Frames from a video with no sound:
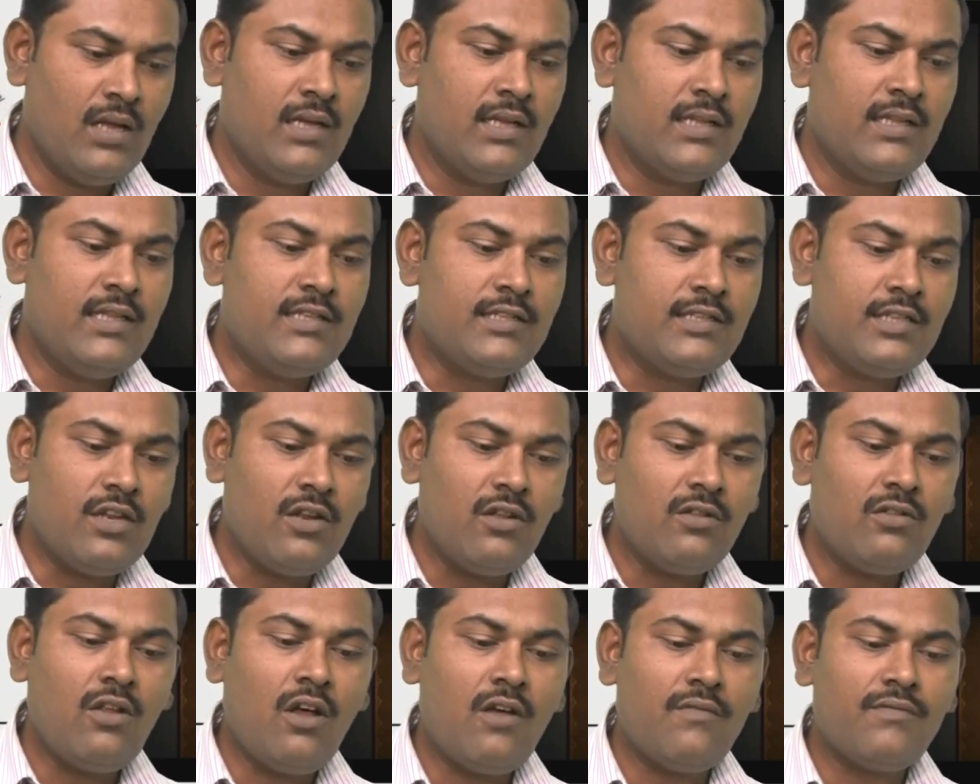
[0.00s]
The
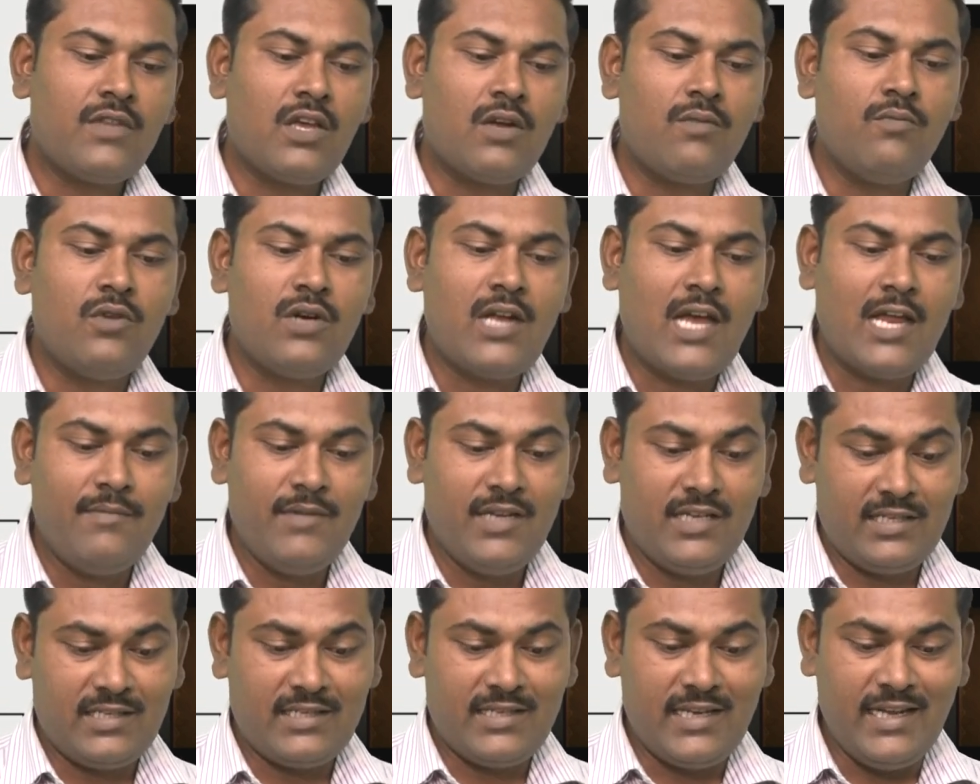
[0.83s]
Zeroth Law of
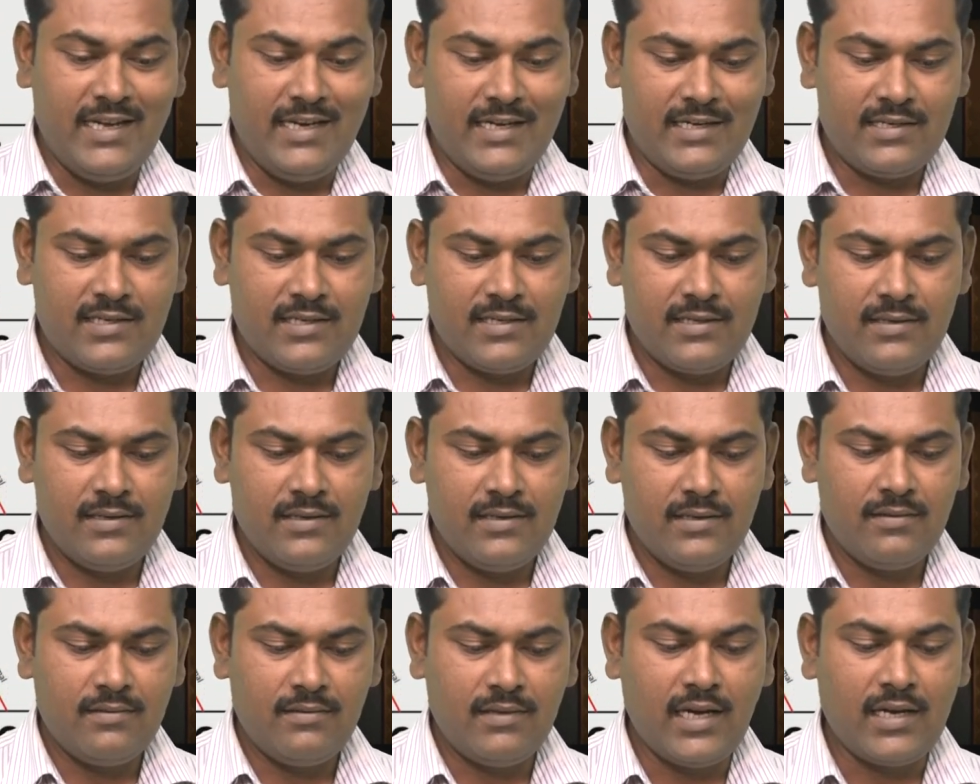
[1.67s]
thermodynamics states
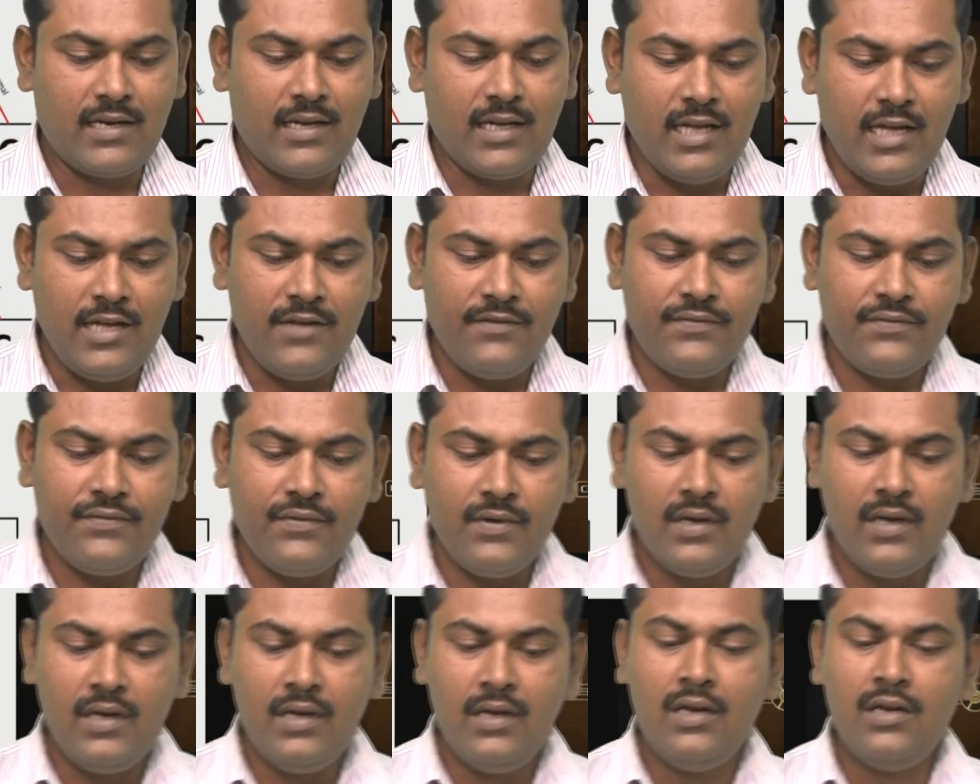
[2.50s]
that if
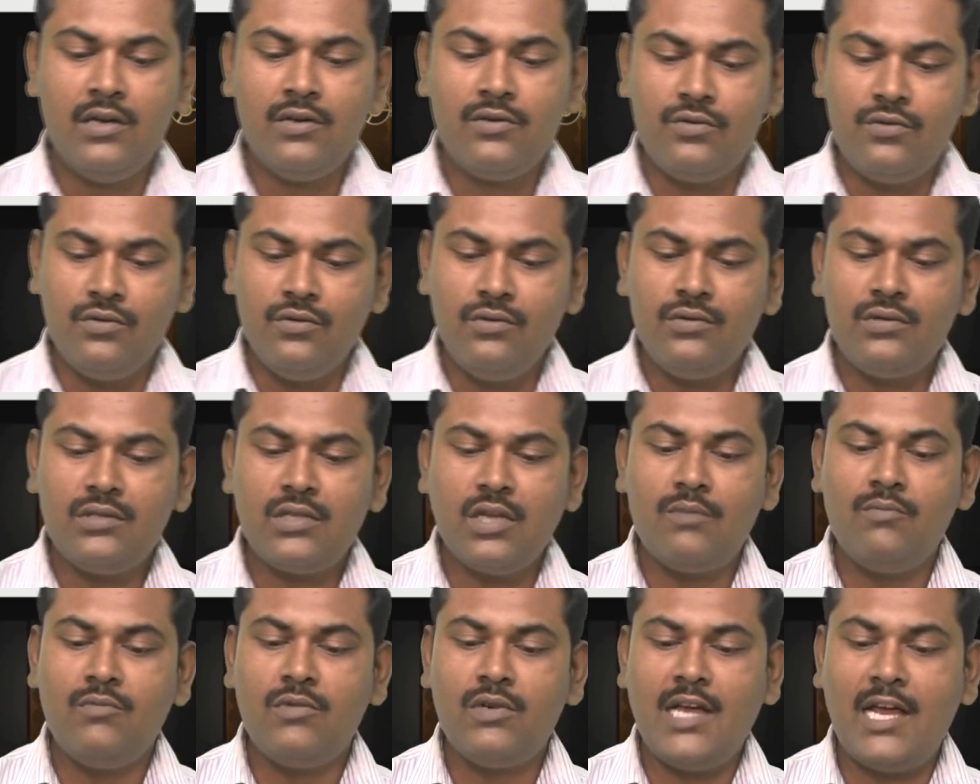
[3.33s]
two
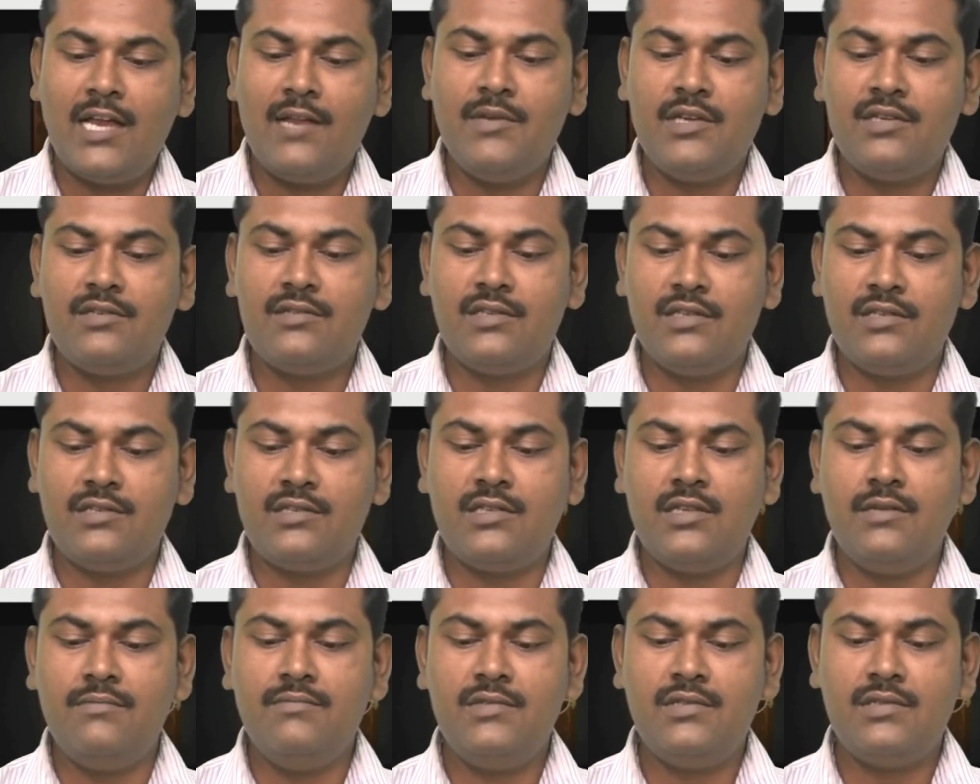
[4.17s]
thermodynamic
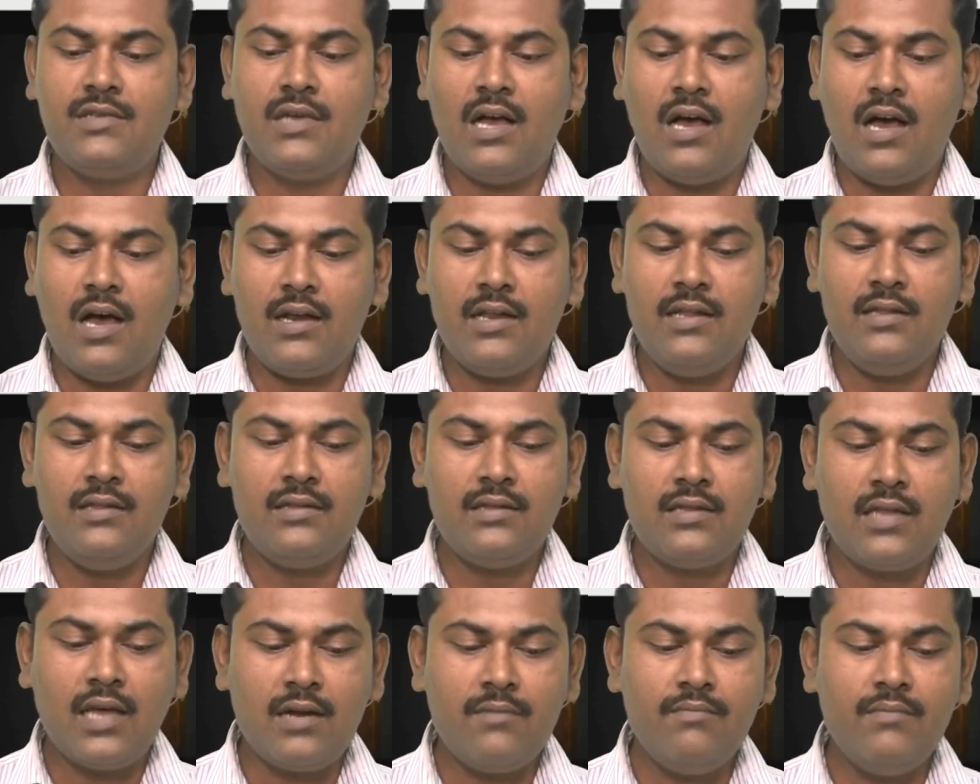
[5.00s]
systems are in
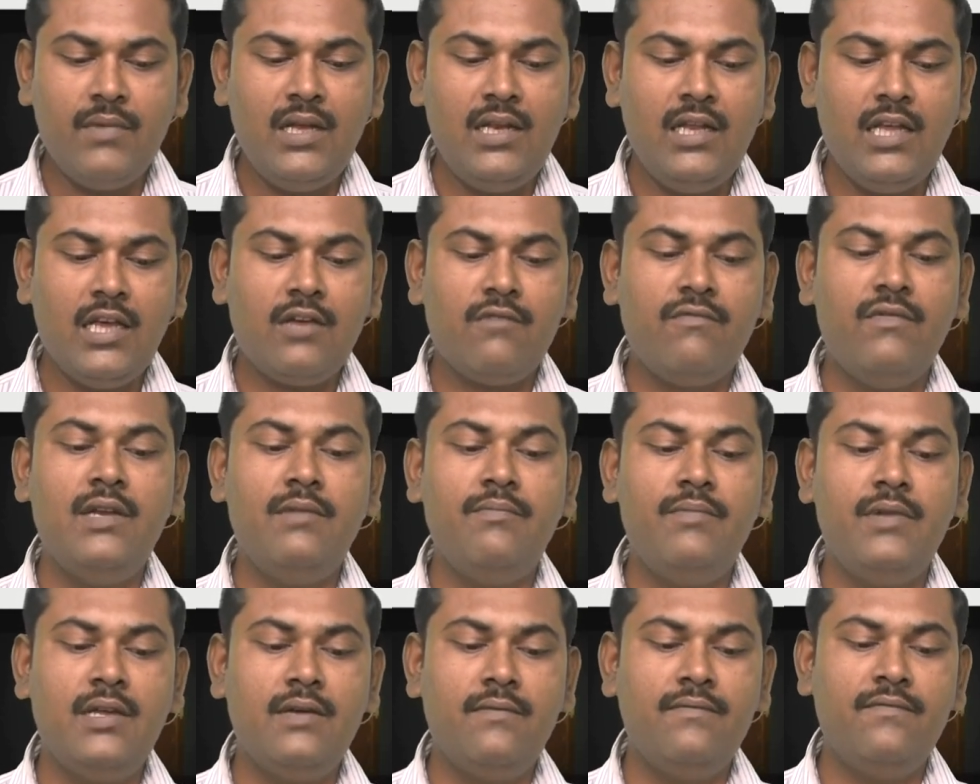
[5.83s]
thermal
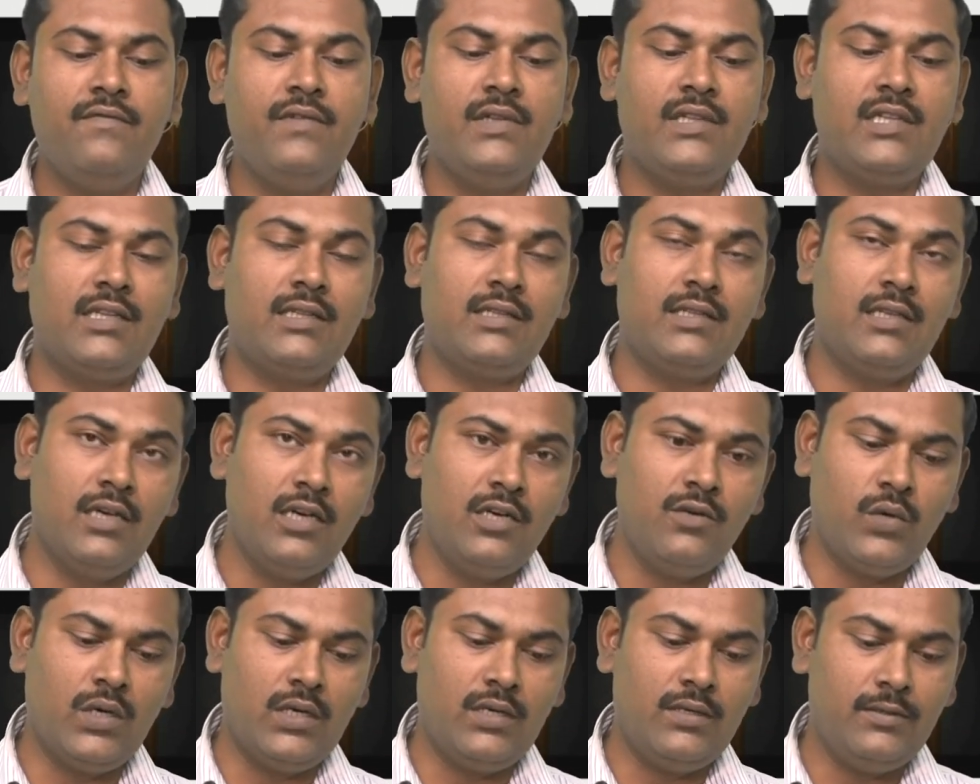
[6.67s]
equilibrium with a third
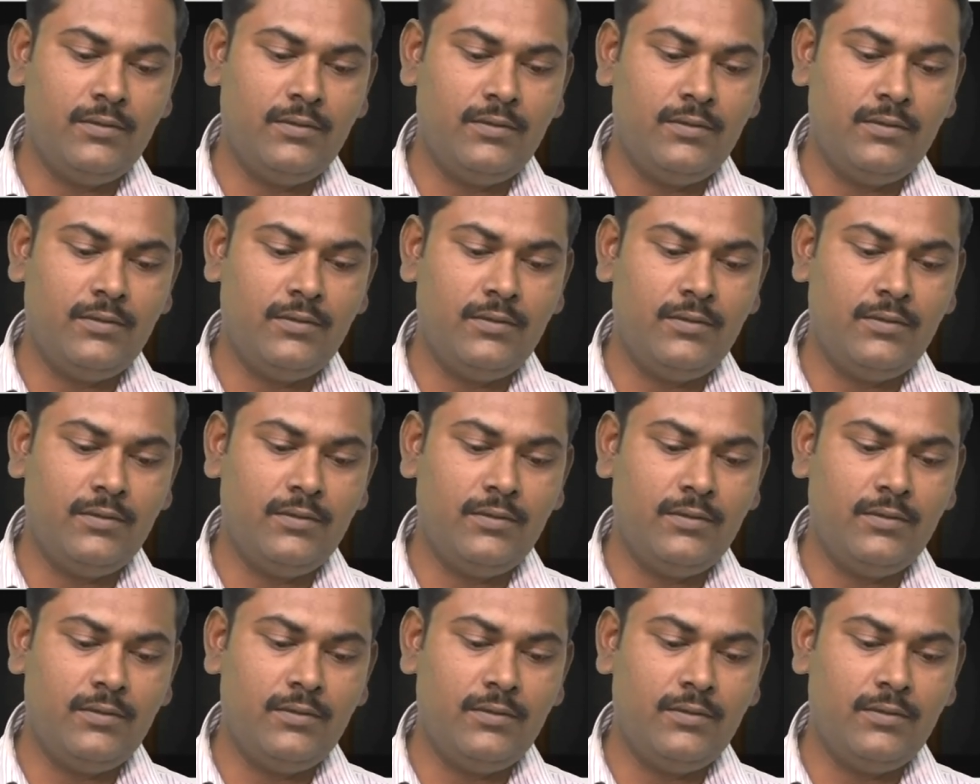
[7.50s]
one,